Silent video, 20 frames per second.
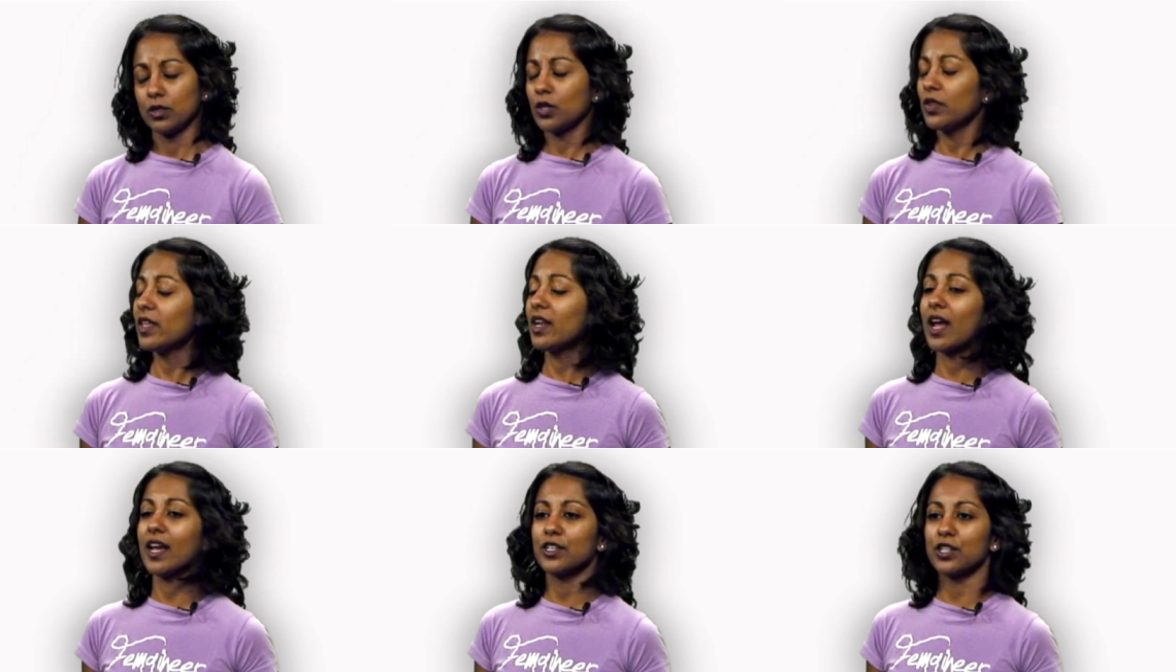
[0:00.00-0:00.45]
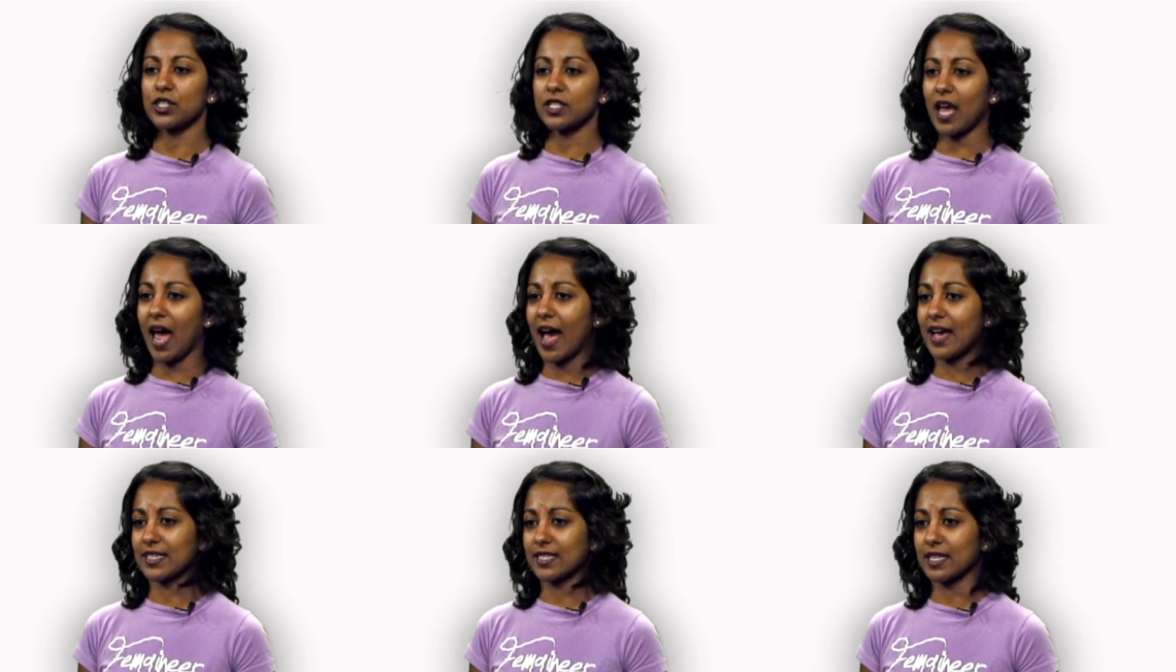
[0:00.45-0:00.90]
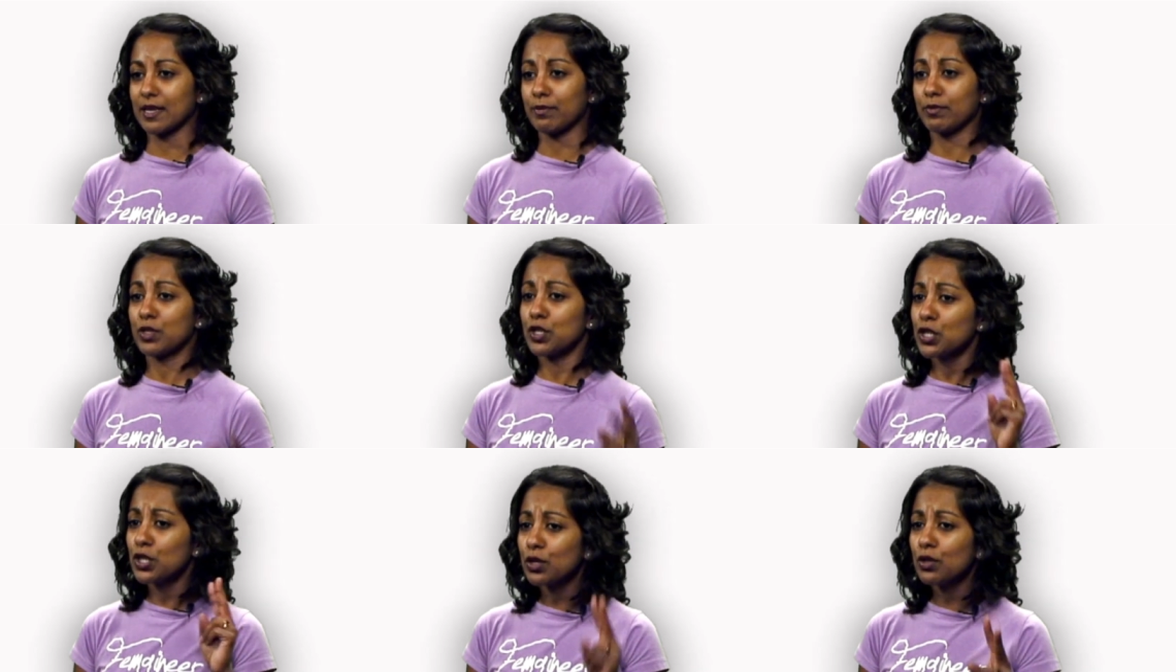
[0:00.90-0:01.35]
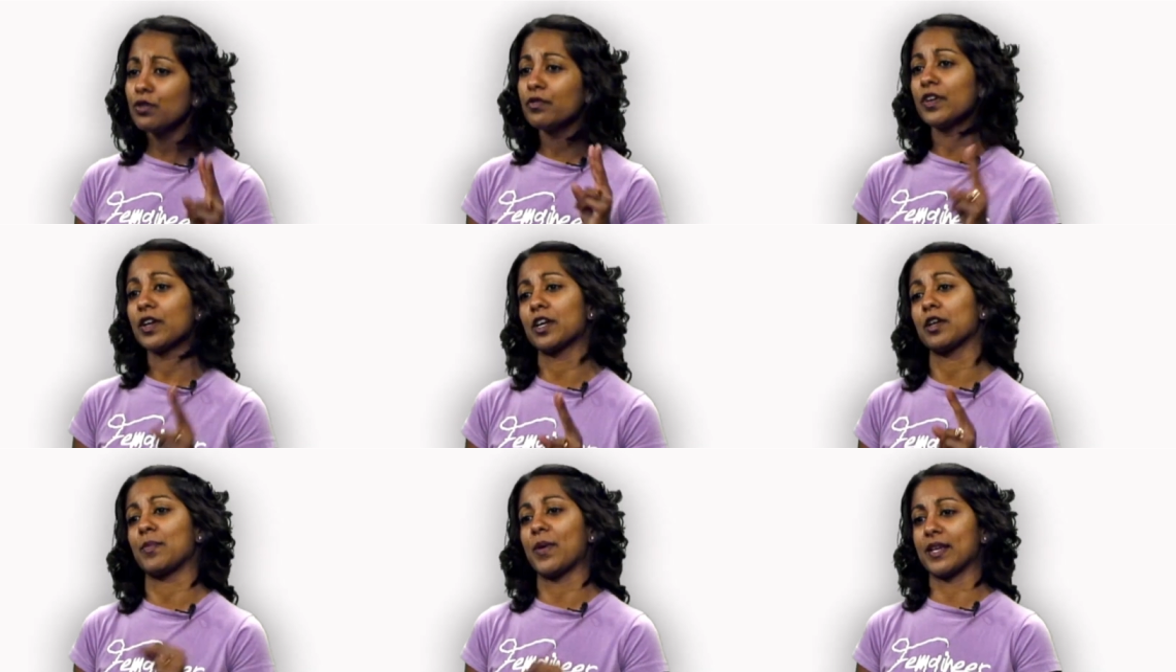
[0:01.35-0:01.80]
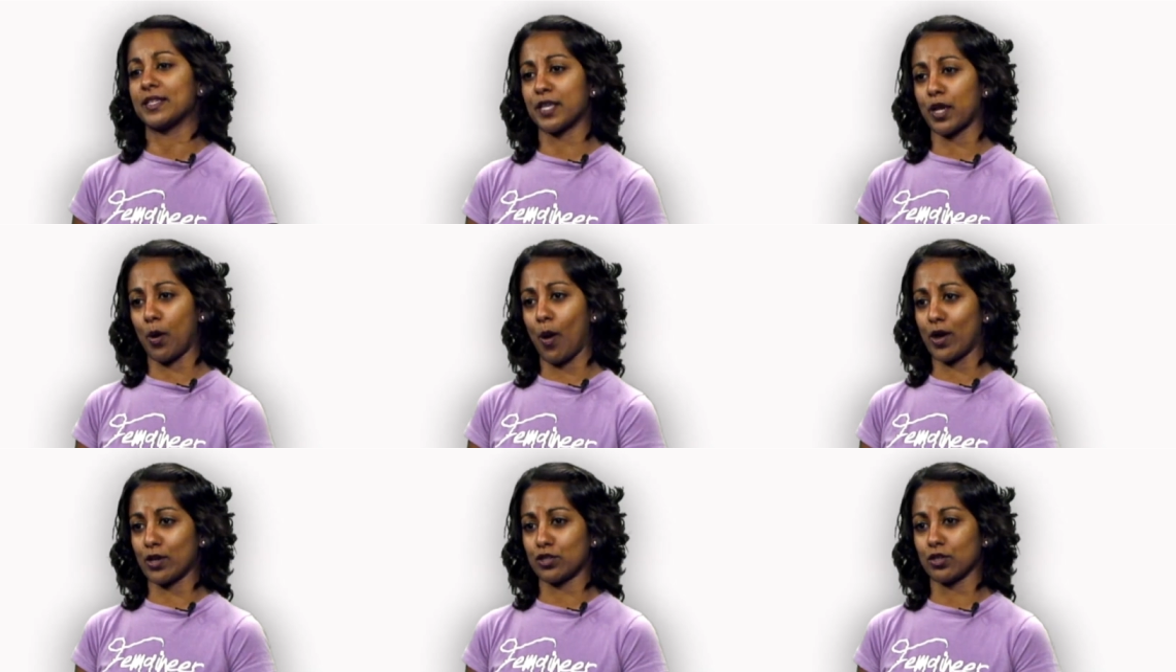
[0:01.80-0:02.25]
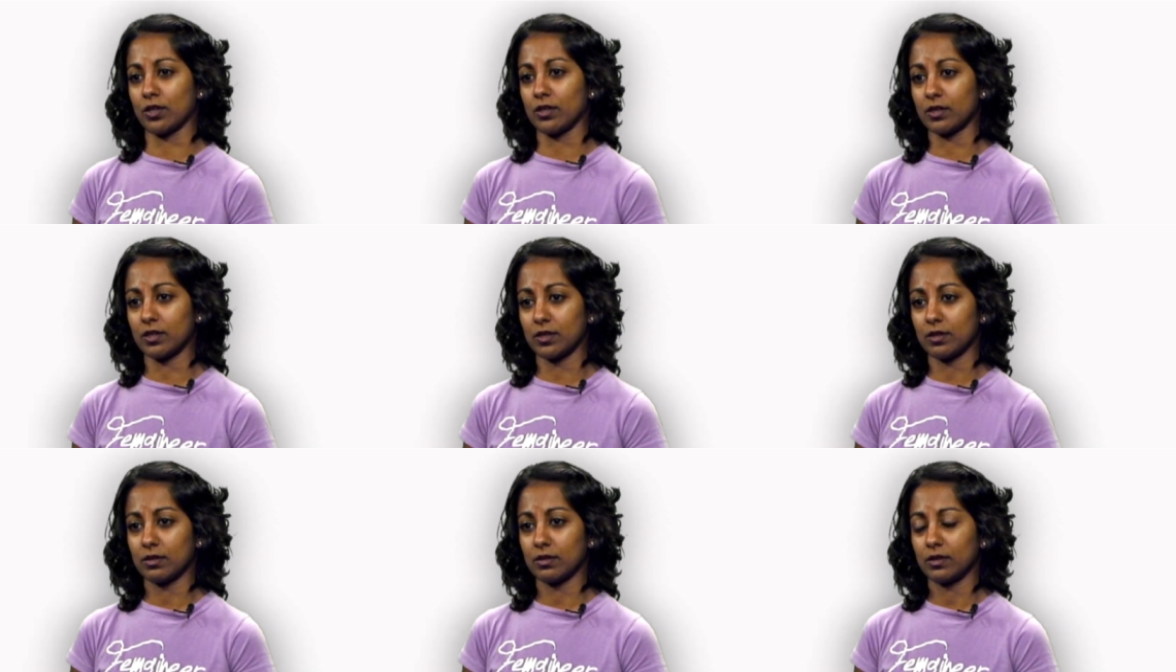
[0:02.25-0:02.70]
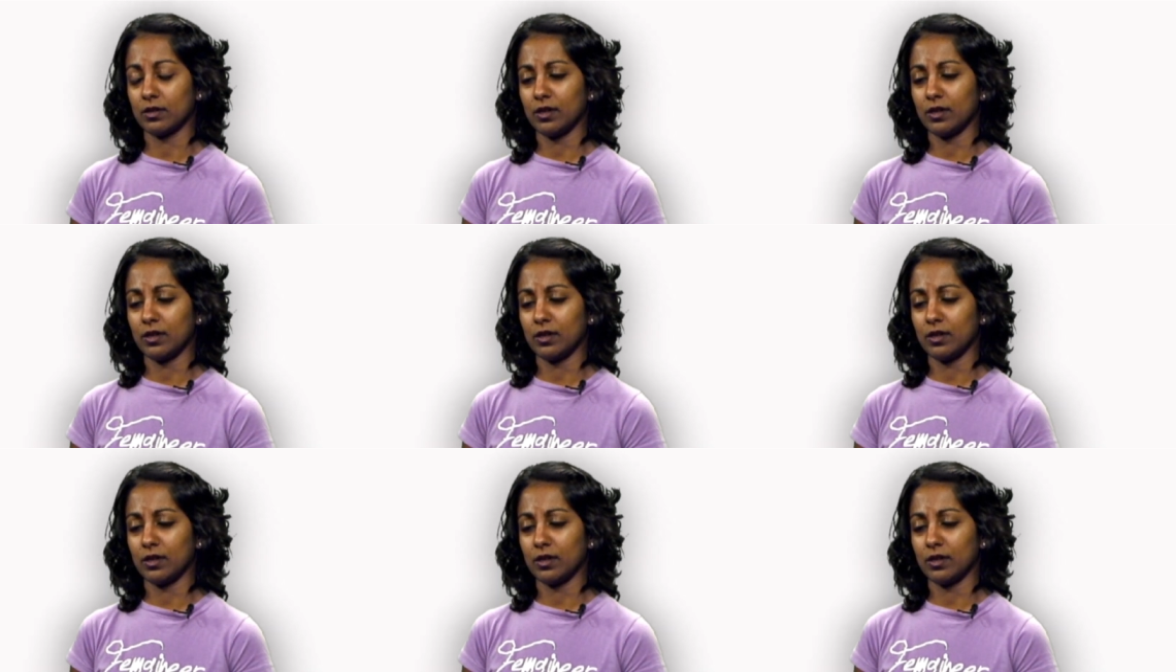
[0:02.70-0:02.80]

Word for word: So then I just ask them two very basic questions.